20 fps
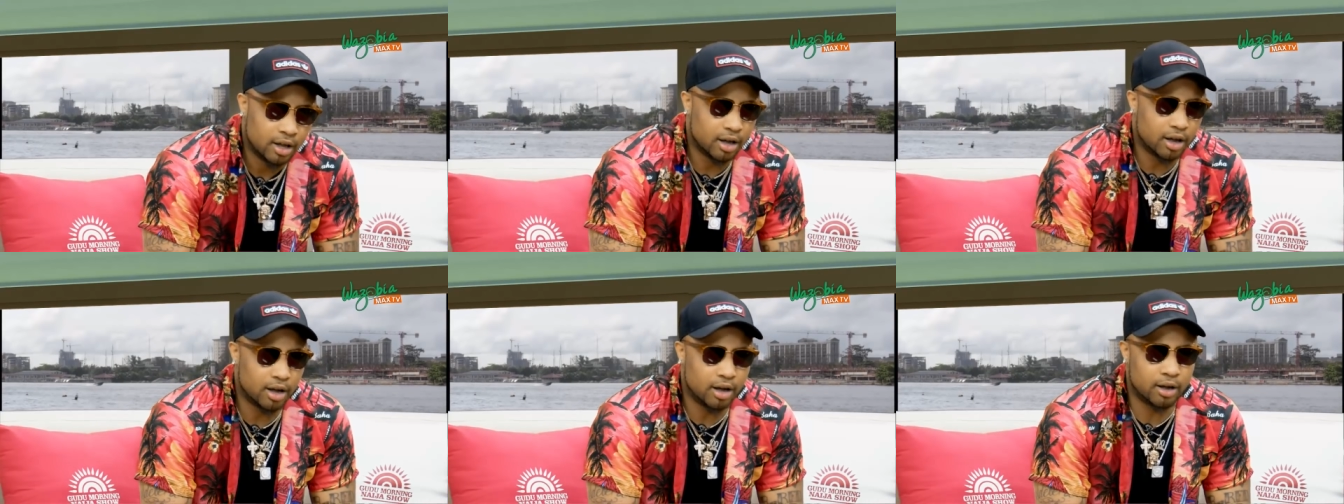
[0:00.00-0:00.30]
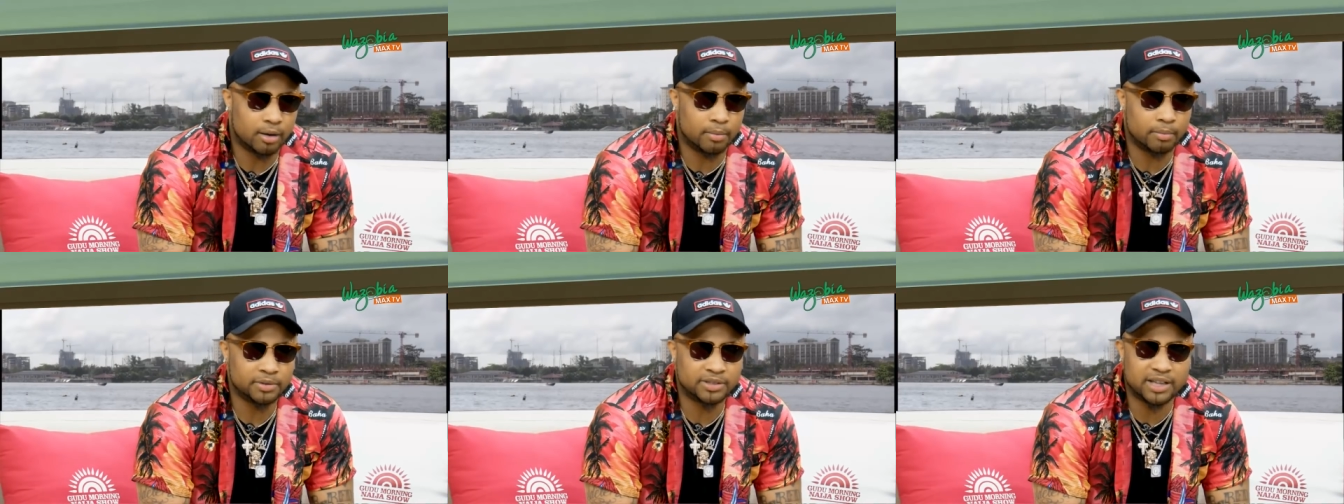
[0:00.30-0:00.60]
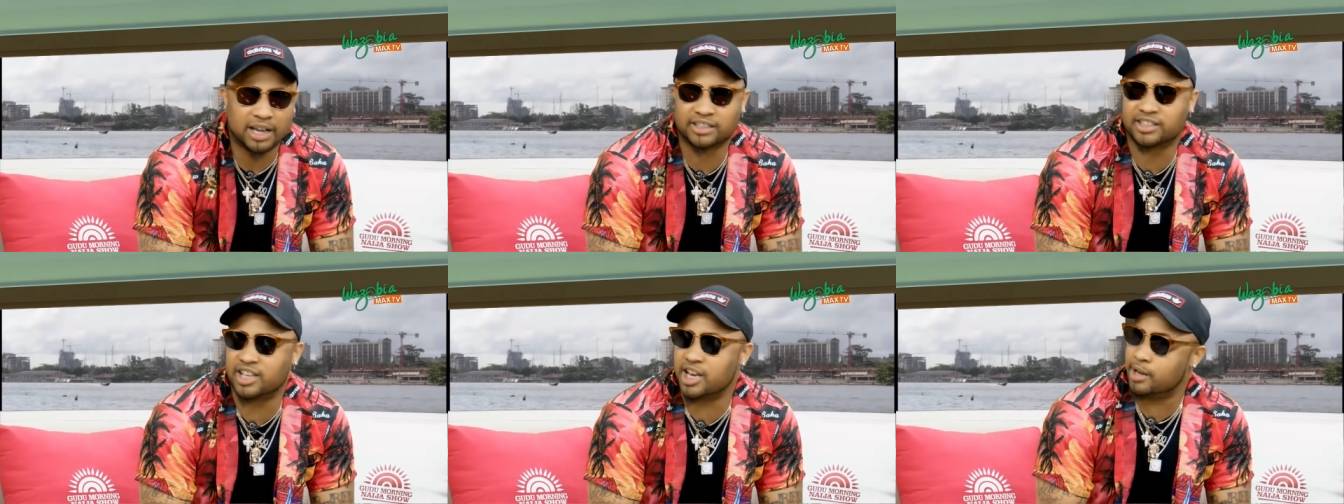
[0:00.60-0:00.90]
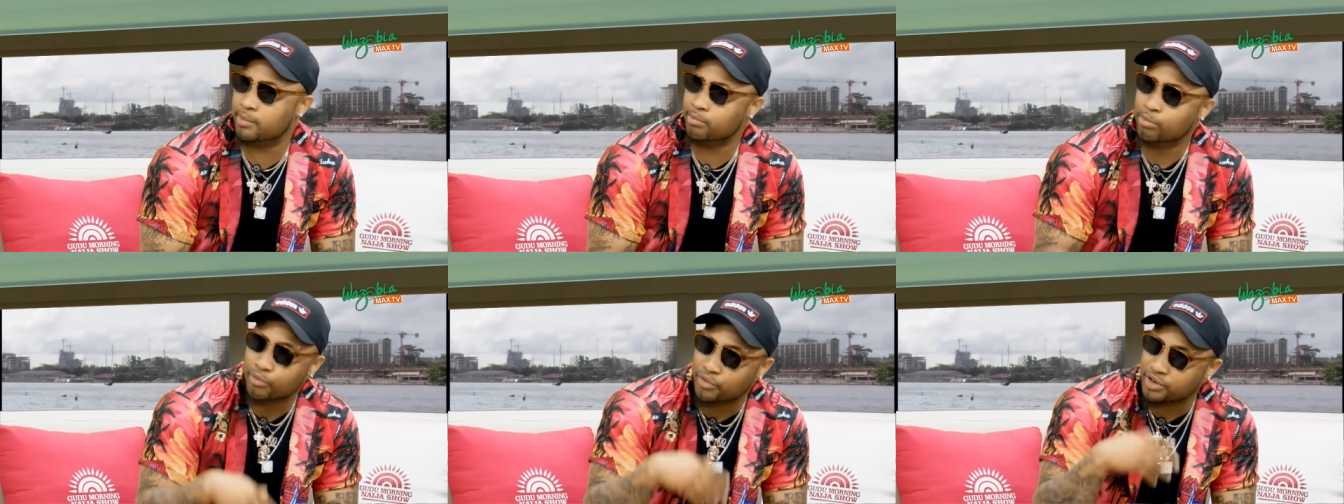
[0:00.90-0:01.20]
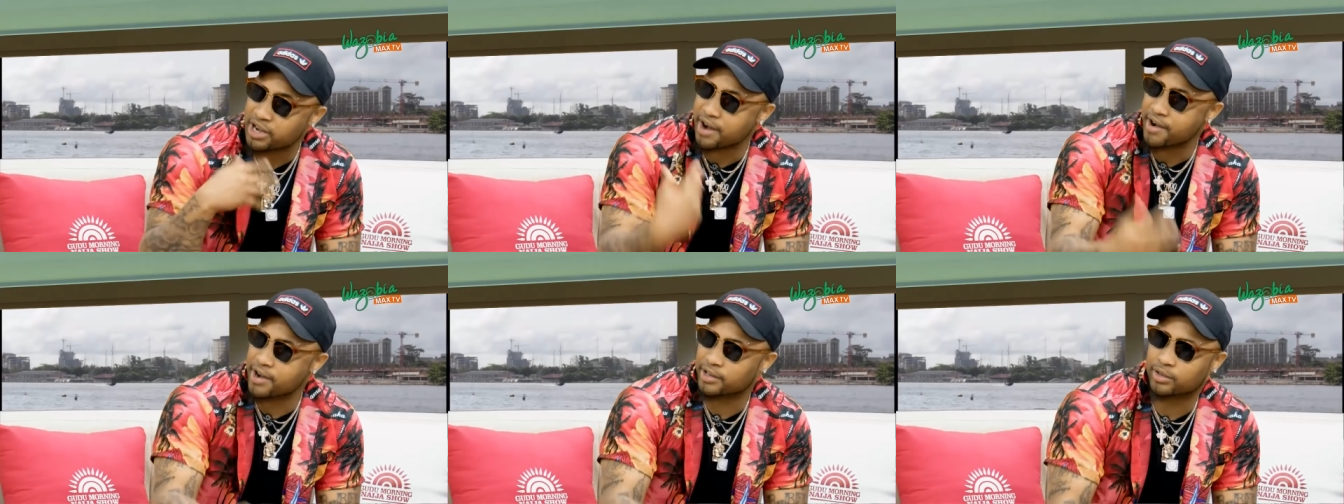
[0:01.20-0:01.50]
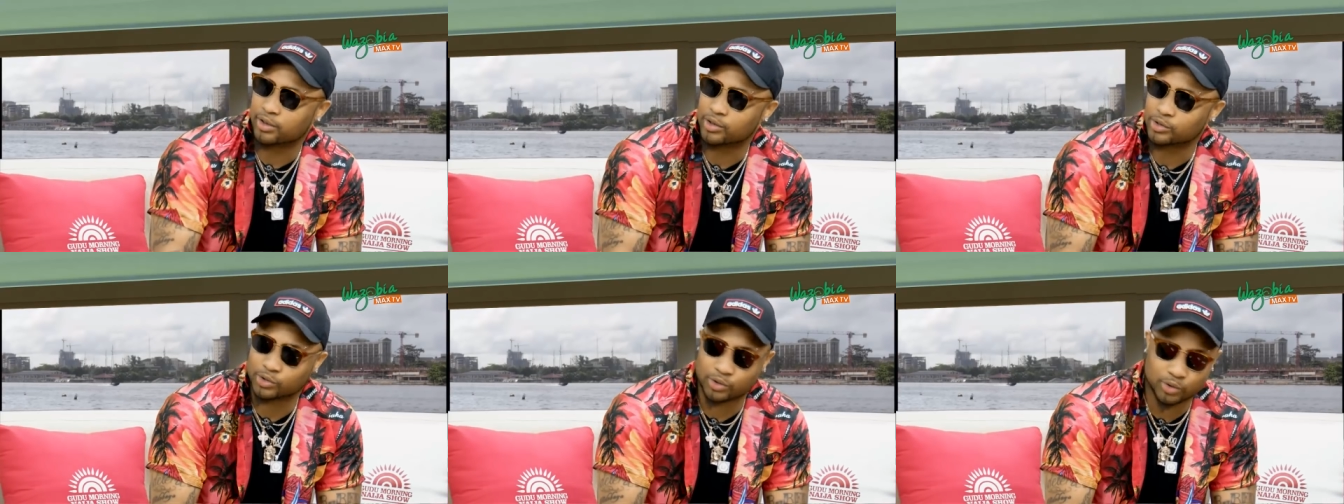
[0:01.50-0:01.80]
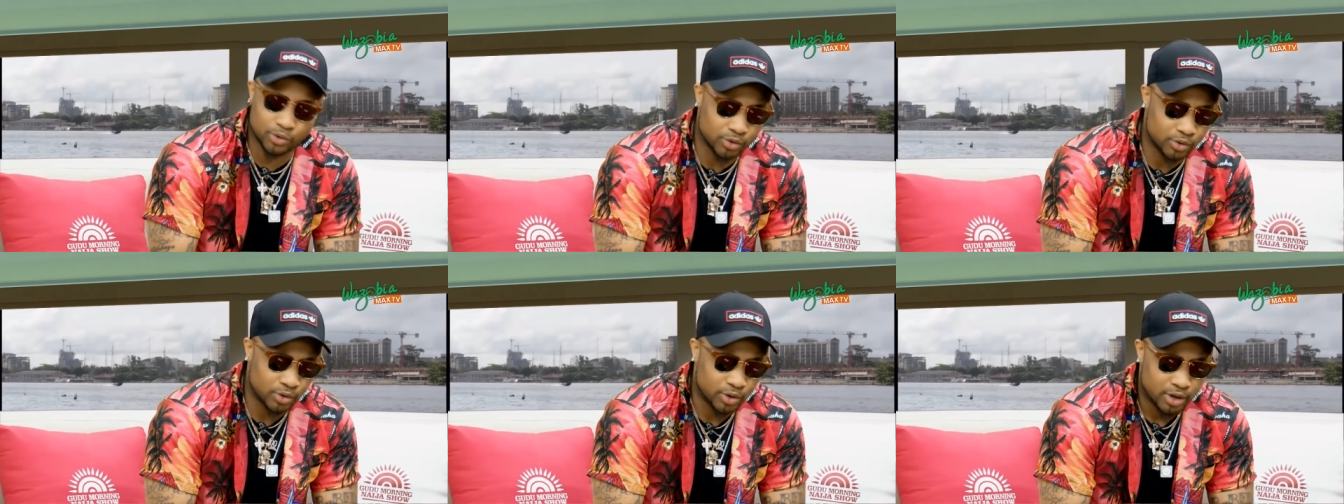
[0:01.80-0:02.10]
Um, he's actually a movie director,
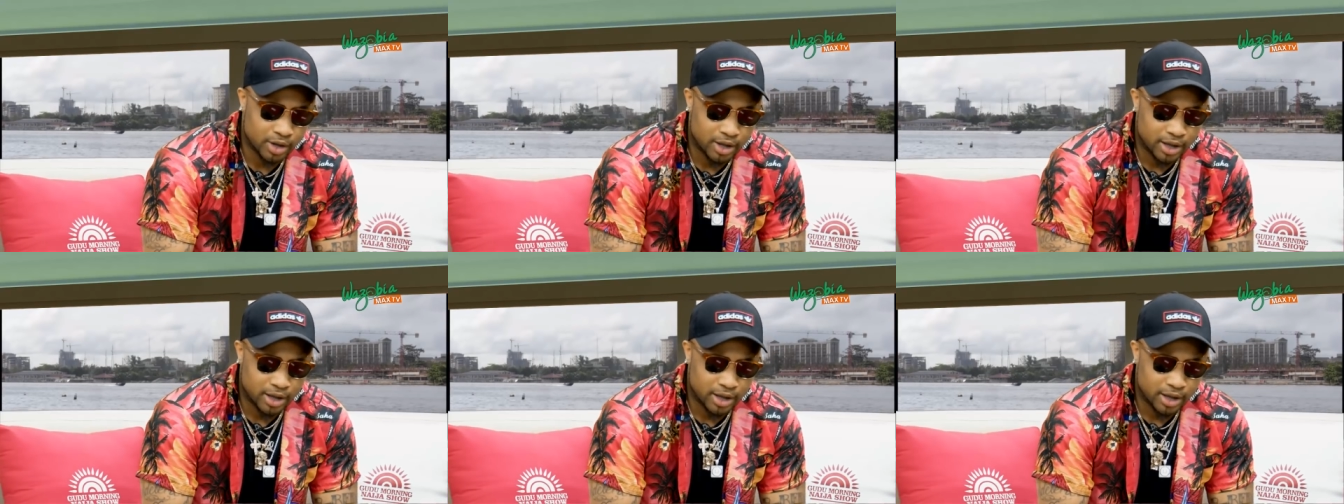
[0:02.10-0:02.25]
so.